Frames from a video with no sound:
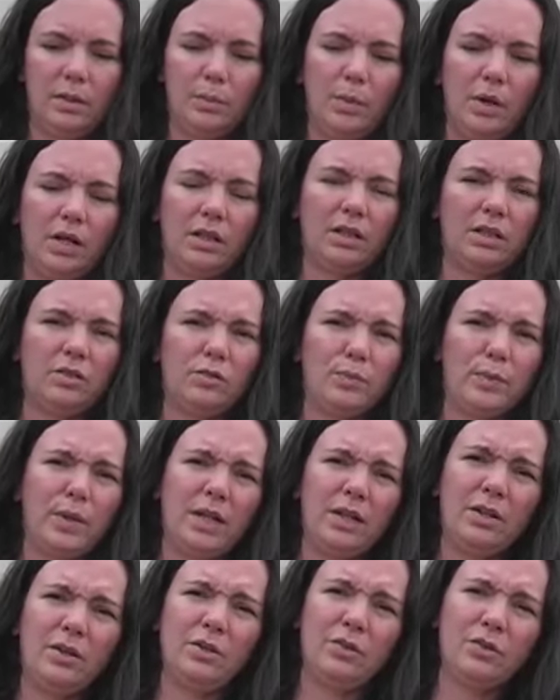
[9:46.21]
bottle of
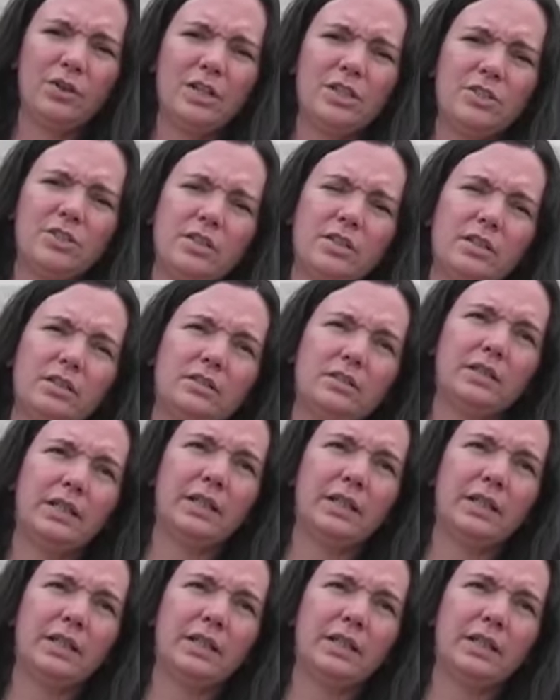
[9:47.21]
Pinot Grigio